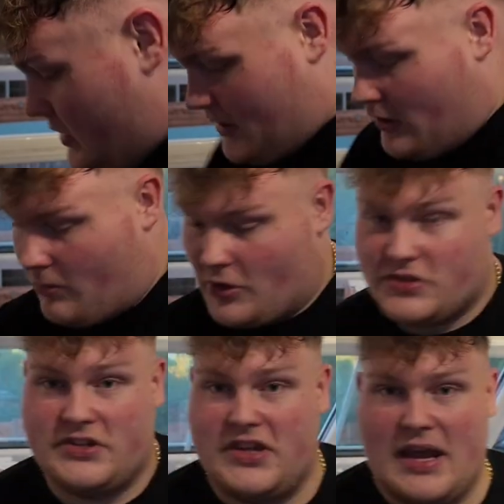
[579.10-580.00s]
they
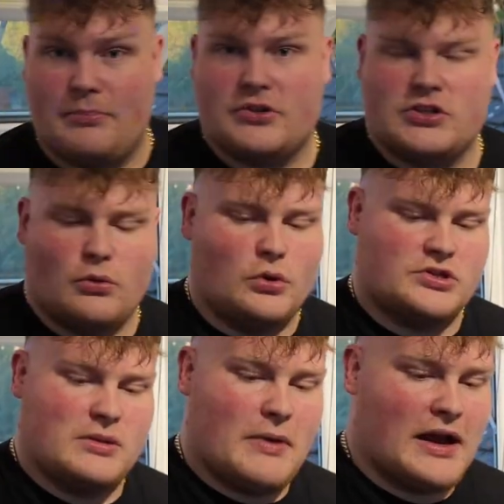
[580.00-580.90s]
almost dip
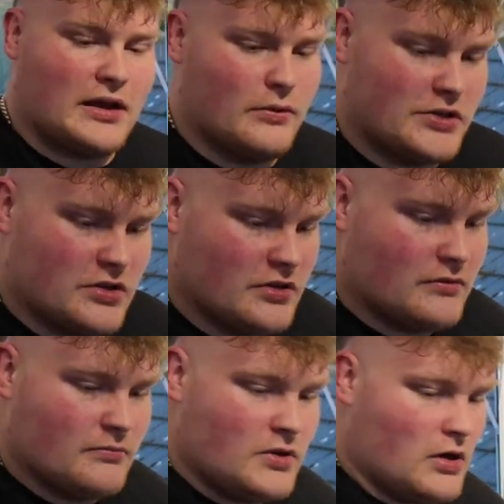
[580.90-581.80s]
towards the back, which
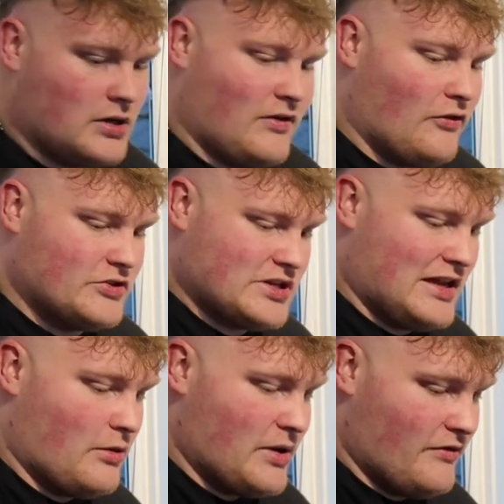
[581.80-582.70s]
kind of offers a
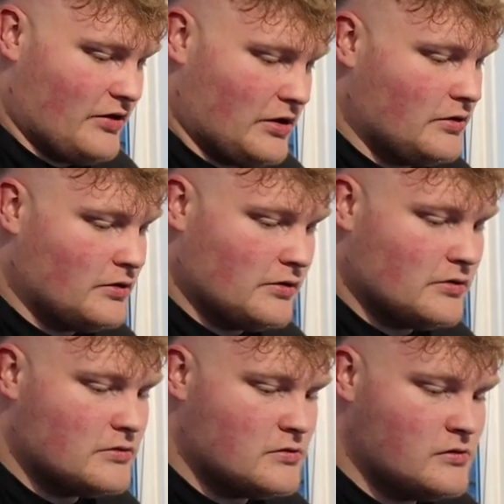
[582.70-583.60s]
little bit of
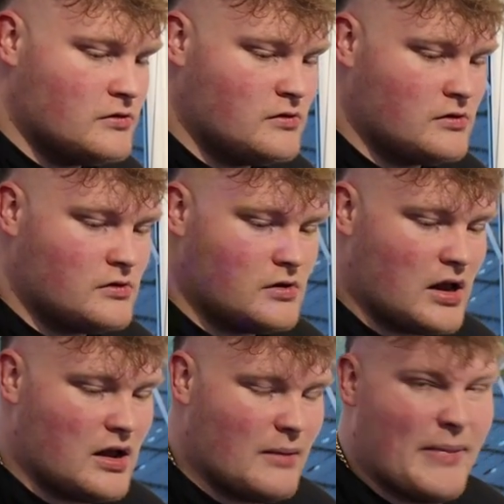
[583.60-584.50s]

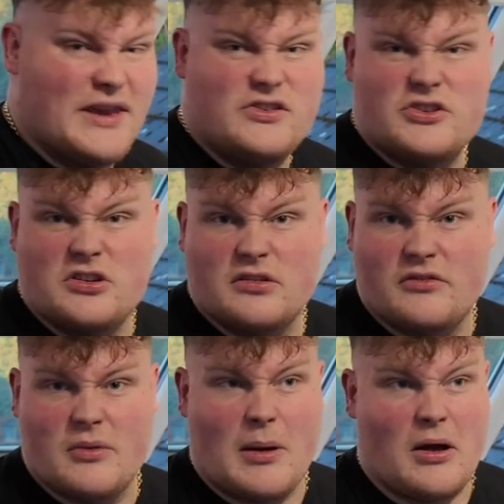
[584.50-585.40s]
a bench
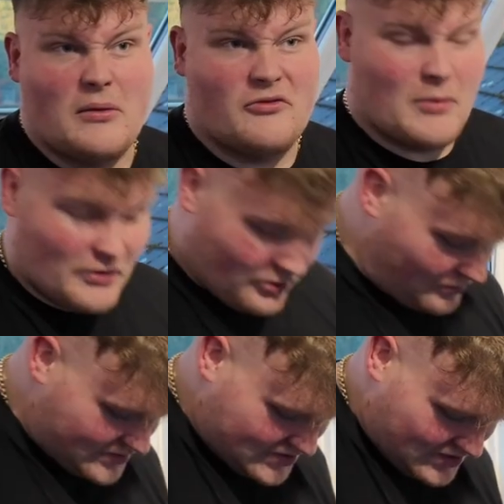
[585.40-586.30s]
for my
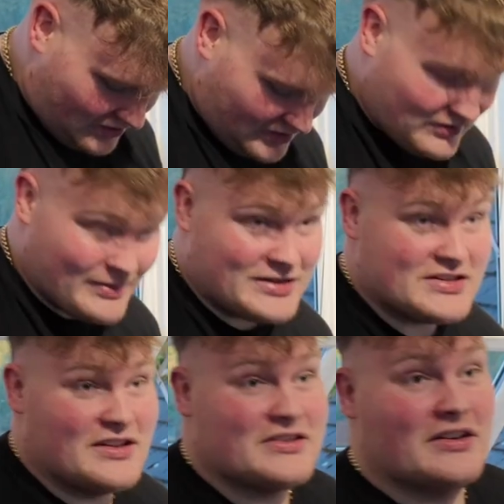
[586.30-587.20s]
thumb to sit on, if that makes
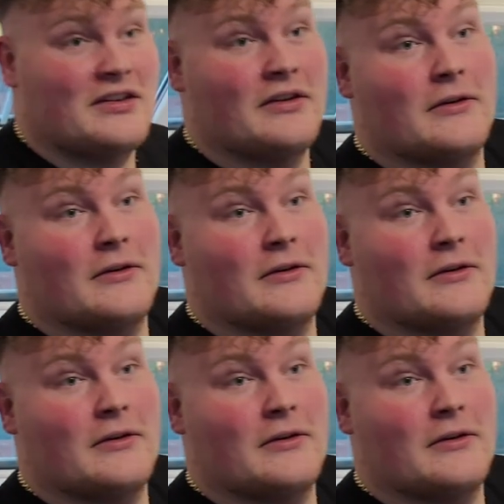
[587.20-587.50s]
sense.